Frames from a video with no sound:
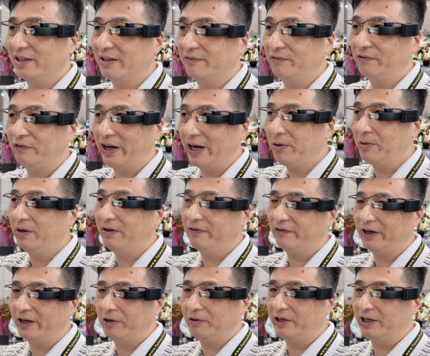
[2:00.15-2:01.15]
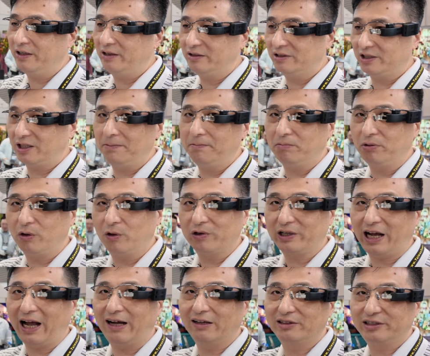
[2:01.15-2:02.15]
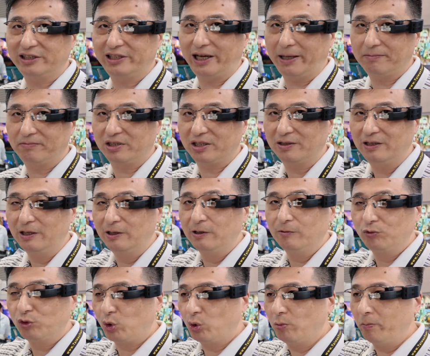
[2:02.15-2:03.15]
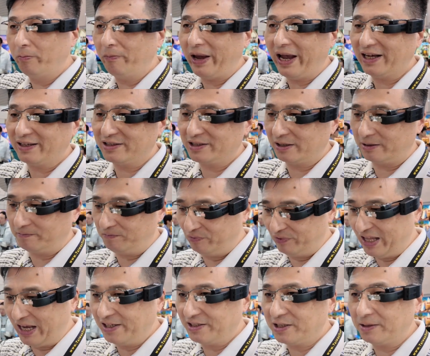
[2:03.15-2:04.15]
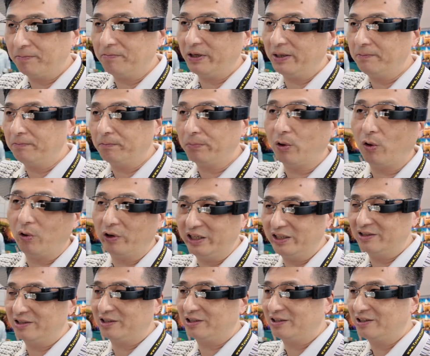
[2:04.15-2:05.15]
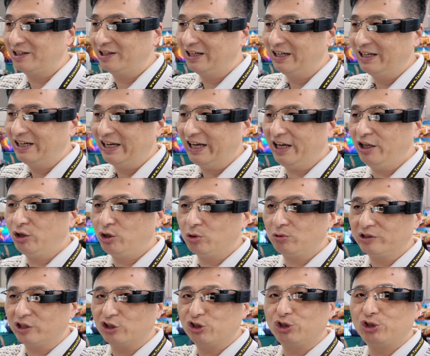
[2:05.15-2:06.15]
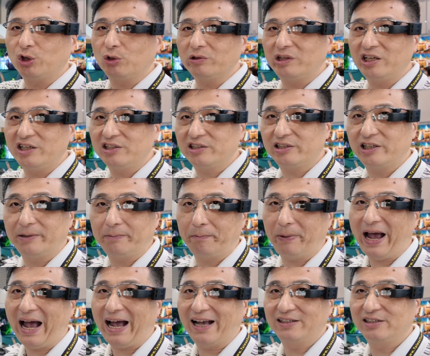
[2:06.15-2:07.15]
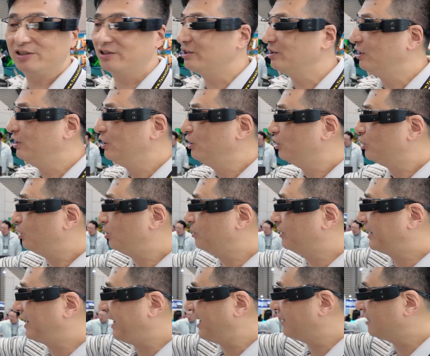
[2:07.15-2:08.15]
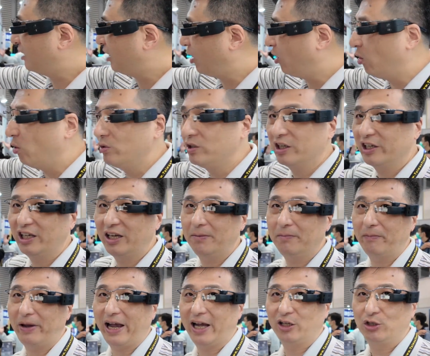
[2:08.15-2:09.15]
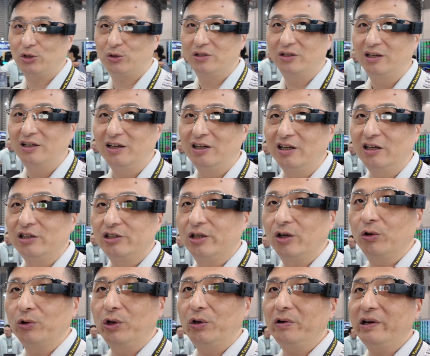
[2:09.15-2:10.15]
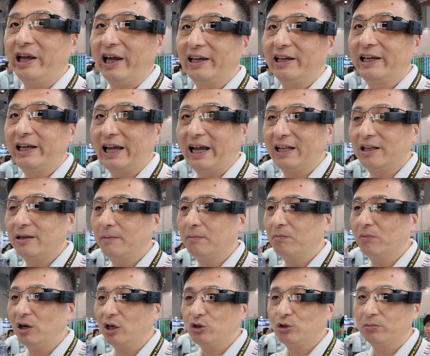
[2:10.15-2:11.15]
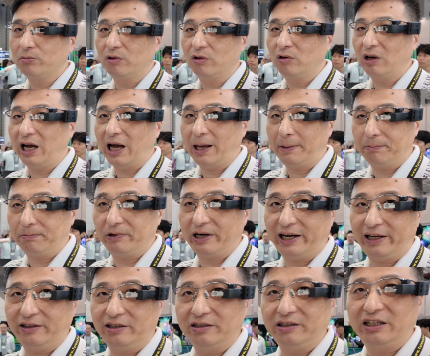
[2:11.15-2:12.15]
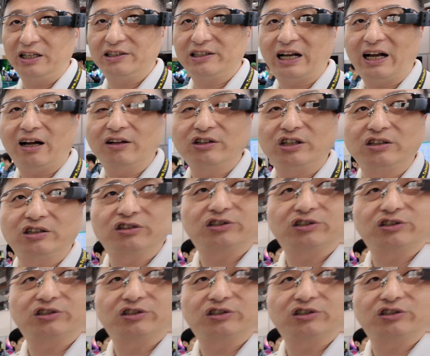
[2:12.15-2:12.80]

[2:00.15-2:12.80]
a very simple concept to make the laser beam point into the shortest path to get all the image. So you can get a much more high brightness under